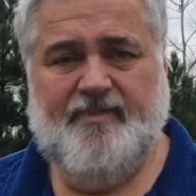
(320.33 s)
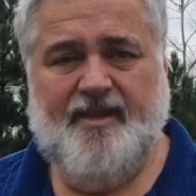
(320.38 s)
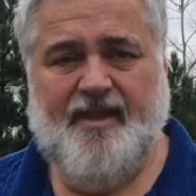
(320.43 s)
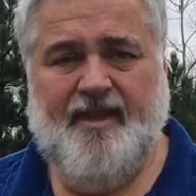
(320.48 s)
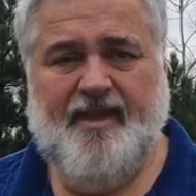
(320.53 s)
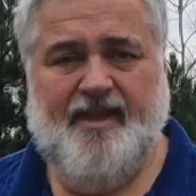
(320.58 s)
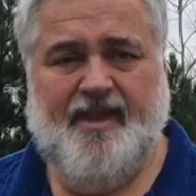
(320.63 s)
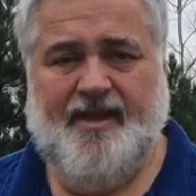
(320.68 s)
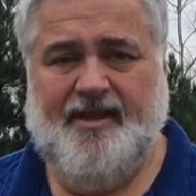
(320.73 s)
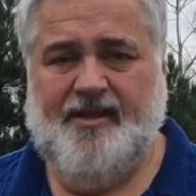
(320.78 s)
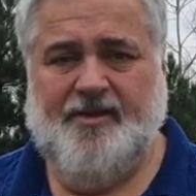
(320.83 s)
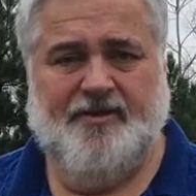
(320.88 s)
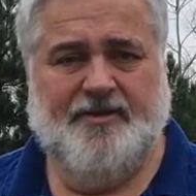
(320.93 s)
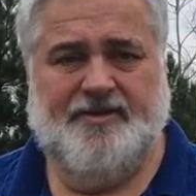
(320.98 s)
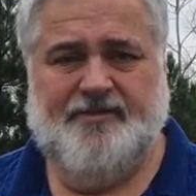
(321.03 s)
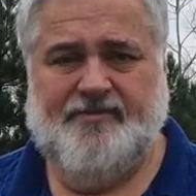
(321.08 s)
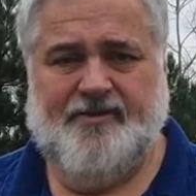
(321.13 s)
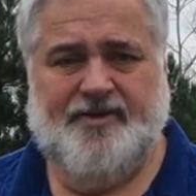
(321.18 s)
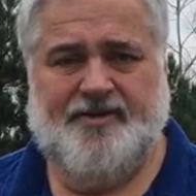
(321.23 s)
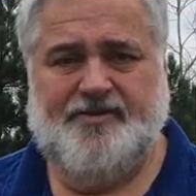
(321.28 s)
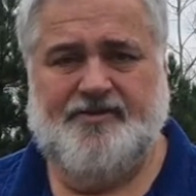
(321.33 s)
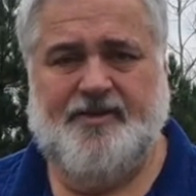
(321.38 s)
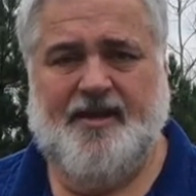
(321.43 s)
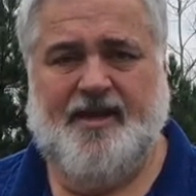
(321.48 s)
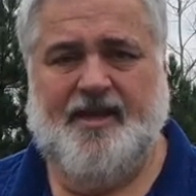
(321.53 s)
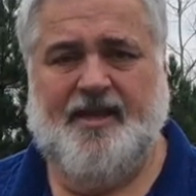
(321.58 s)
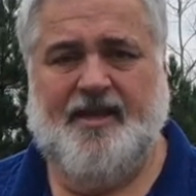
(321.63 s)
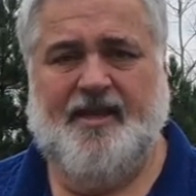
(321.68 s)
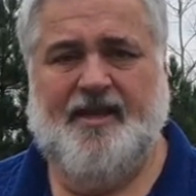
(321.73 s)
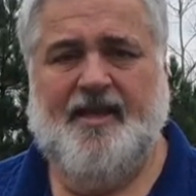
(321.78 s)
I know it's
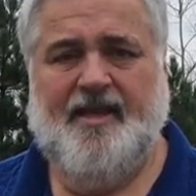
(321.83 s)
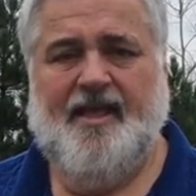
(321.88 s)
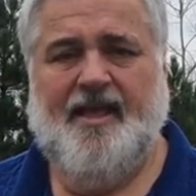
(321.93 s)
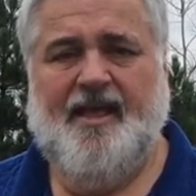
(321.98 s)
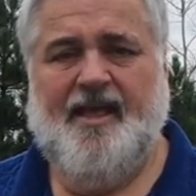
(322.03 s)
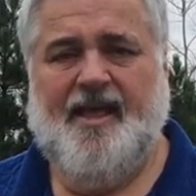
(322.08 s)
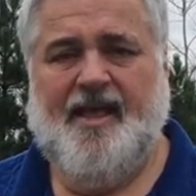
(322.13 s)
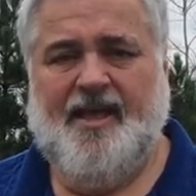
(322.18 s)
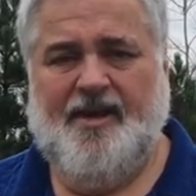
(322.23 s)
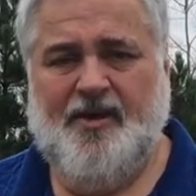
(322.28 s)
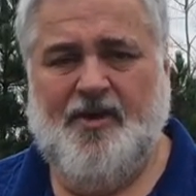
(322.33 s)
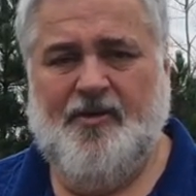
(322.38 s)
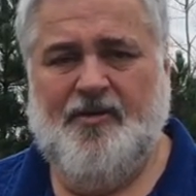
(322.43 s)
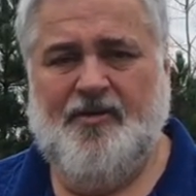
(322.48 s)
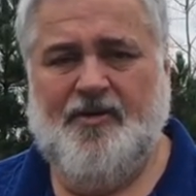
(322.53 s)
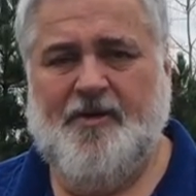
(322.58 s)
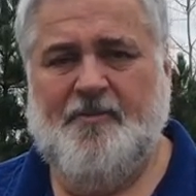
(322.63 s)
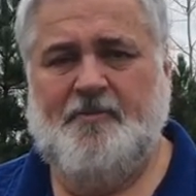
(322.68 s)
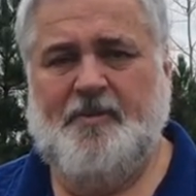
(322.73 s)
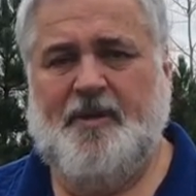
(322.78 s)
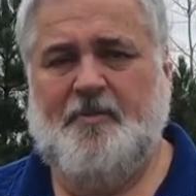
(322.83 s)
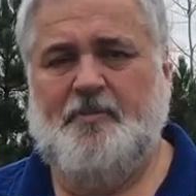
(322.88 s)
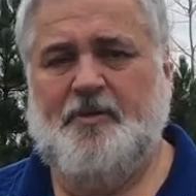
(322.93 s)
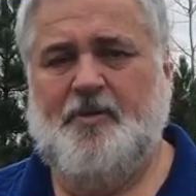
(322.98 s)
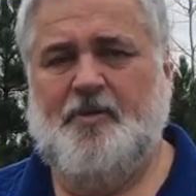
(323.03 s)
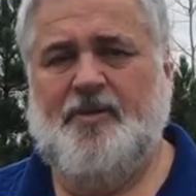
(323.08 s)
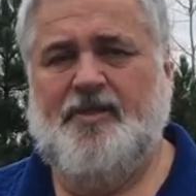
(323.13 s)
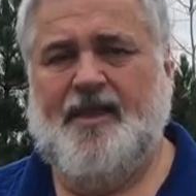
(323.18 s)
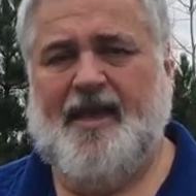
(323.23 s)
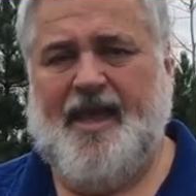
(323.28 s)
frustrating. I know there are
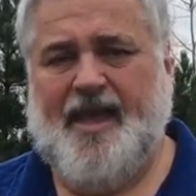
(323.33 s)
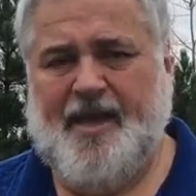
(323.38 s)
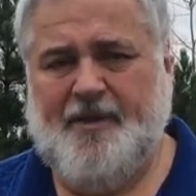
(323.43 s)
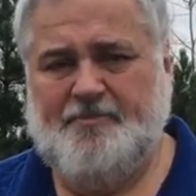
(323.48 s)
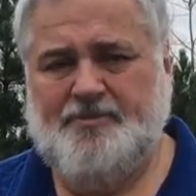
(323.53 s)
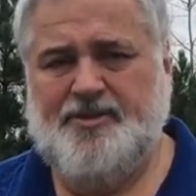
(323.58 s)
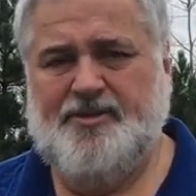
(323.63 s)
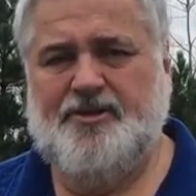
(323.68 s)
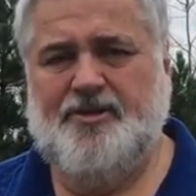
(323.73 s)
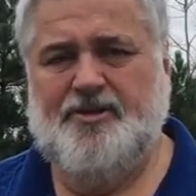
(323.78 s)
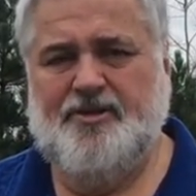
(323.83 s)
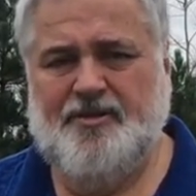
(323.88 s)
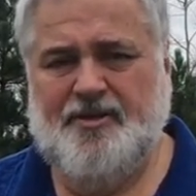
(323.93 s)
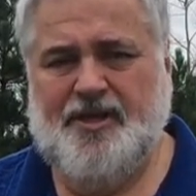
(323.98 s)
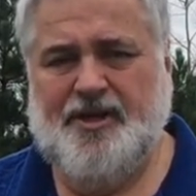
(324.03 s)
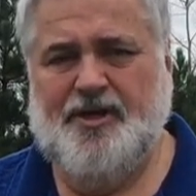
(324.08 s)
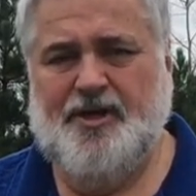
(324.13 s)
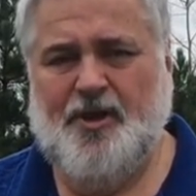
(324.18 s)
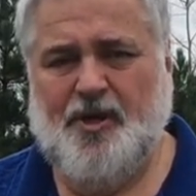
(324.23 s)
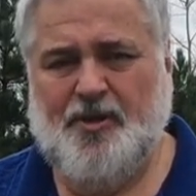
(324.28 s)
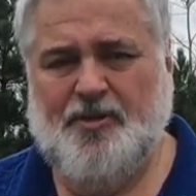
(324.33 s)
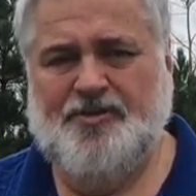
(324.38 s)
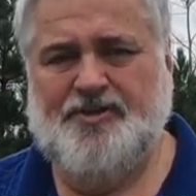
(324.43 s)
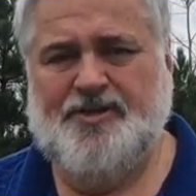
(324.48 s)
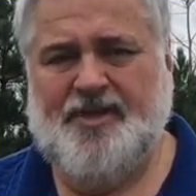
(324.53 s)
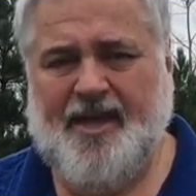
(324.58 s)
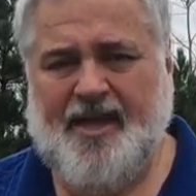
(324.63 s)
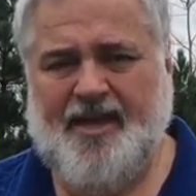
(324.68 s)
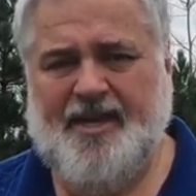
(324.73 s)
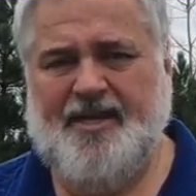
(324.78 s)
people with absolutely no
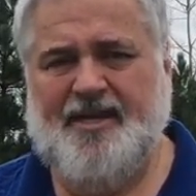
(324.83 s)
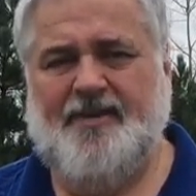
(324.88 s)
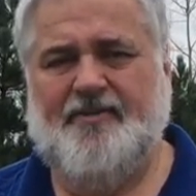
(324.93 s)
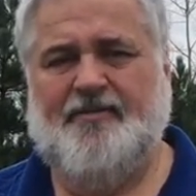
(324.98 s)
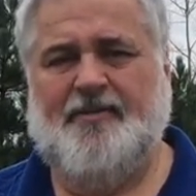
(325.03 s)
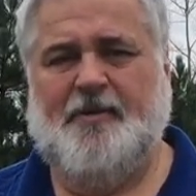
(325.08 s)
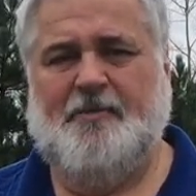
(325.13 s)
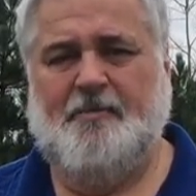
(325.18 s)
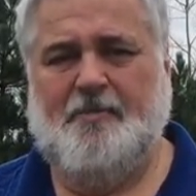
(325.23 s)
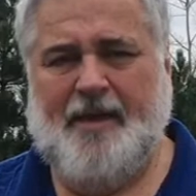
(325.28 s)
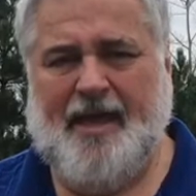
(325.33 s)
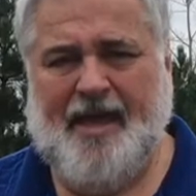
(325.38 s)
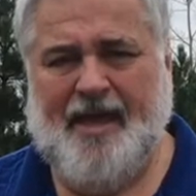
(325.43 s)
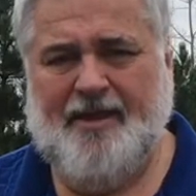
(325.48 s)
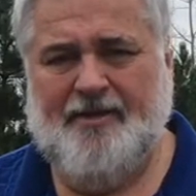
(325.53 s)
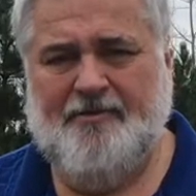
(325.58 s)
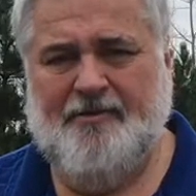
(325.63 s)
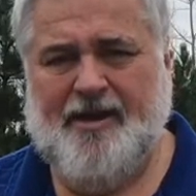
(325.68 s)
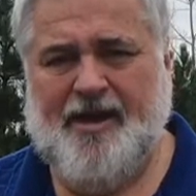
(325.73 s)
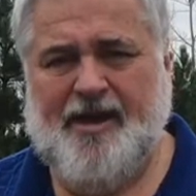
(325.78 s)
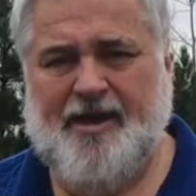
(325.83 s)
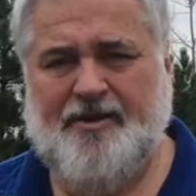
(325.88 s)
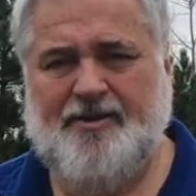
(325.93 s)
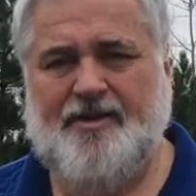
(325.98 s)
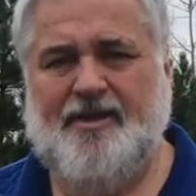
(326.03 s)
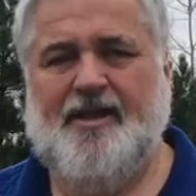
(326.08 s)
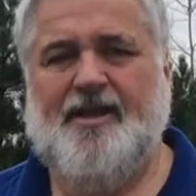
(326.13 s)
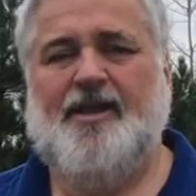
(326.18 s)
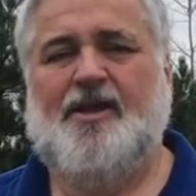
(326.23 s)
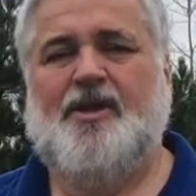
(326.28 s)
scientific
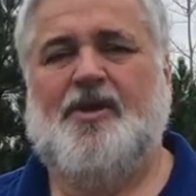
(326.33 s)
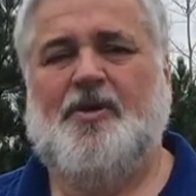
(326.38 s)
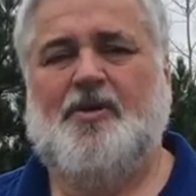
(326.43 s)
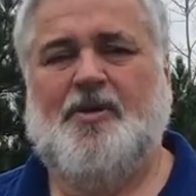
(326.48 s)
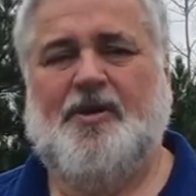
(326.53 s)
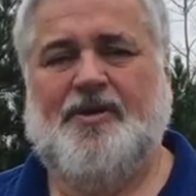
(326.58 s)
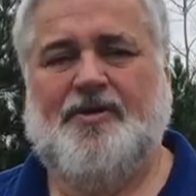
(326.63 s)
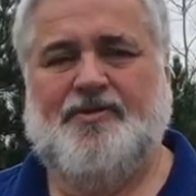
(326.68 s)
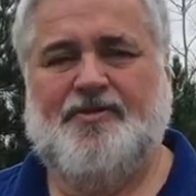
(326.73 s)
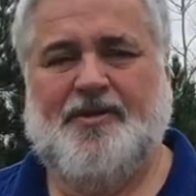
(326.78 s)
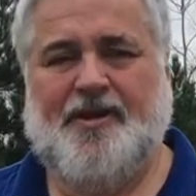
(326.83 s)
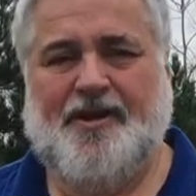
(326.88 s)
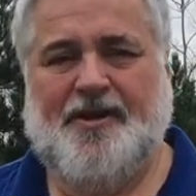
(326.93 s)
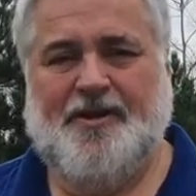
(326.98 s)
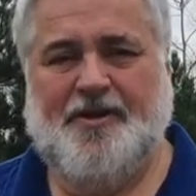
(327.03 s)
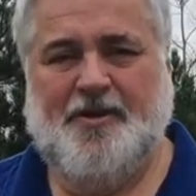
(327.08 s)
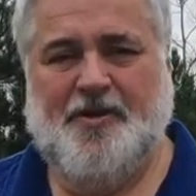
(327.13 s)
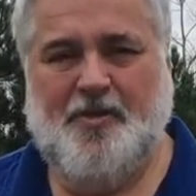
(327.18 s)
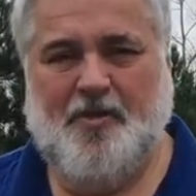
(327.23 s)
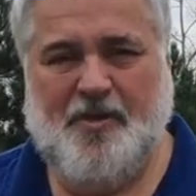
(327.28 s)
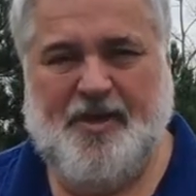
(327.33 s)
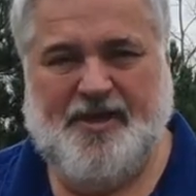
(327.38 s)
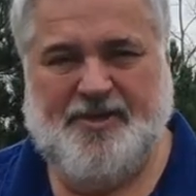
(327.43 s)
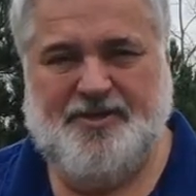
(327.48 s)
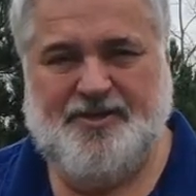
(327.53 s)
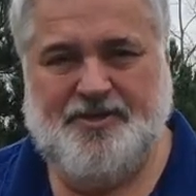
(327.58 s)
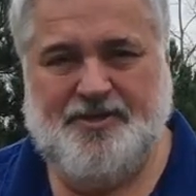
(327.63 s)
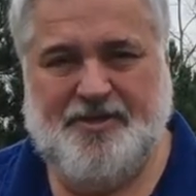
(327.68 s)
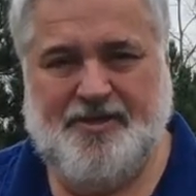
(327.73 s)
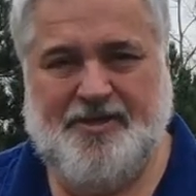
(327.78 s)
background who are trying to
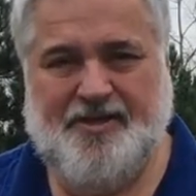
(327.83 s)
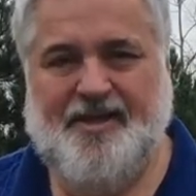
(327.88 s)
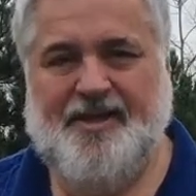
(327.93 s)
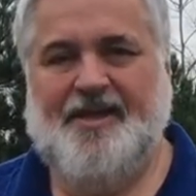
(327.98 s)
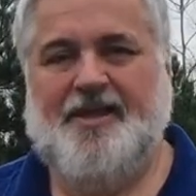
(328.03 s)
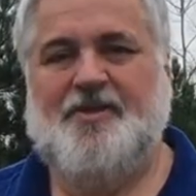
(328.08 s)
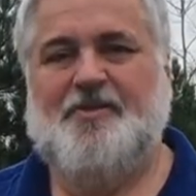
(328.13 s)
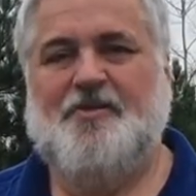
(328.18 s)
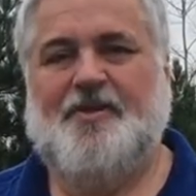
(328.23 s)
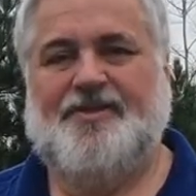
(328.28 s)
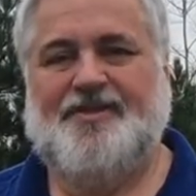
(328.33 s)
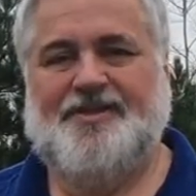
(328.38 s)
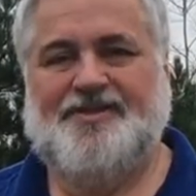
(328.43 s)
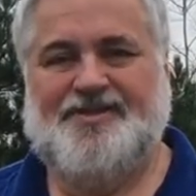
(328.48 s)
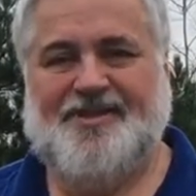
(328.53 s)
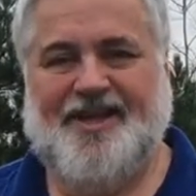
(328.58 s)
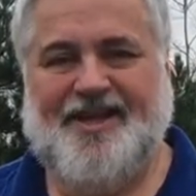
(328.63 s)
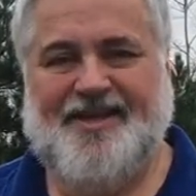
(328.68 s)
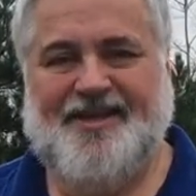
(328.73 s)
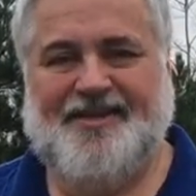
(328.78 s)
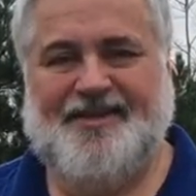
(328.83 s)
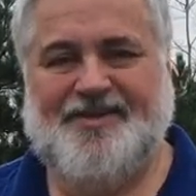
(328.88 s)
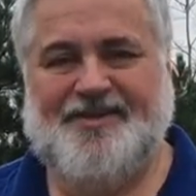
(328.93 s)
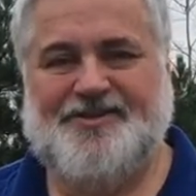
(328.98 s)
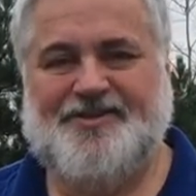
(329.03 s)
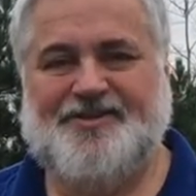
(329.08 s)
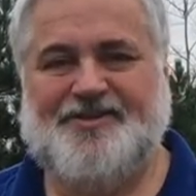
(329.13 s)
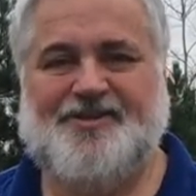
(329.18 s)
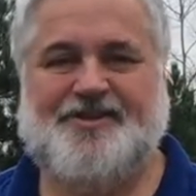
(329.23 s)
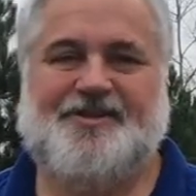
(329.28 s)
question what the
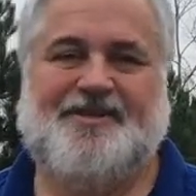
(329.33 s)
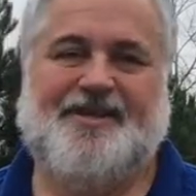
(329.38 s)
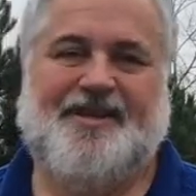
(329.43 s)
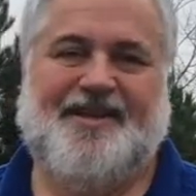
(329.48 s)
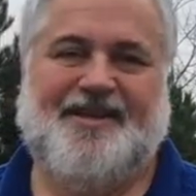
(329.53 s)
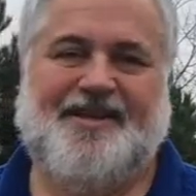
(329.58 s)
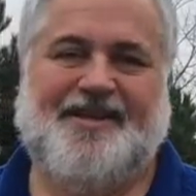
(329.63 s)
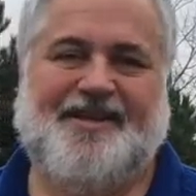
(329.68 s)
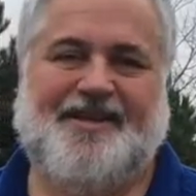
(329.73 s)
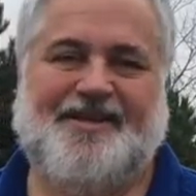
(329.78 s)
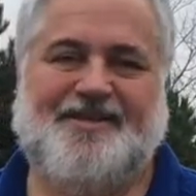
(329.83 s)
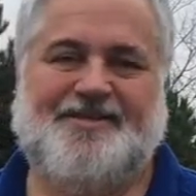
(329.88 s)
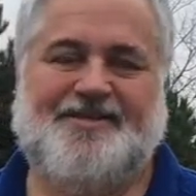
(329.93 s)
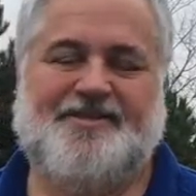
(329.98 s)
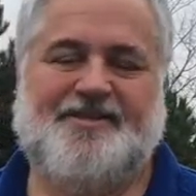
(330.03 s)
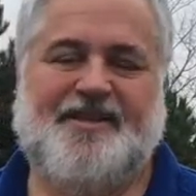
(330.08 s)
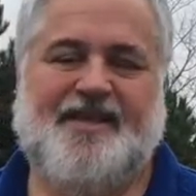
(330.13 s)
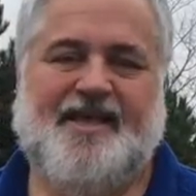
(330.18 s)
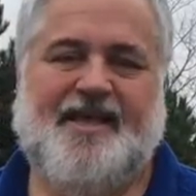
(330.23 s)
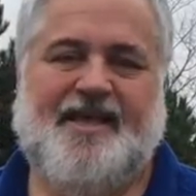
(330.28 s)
scientists are telling us,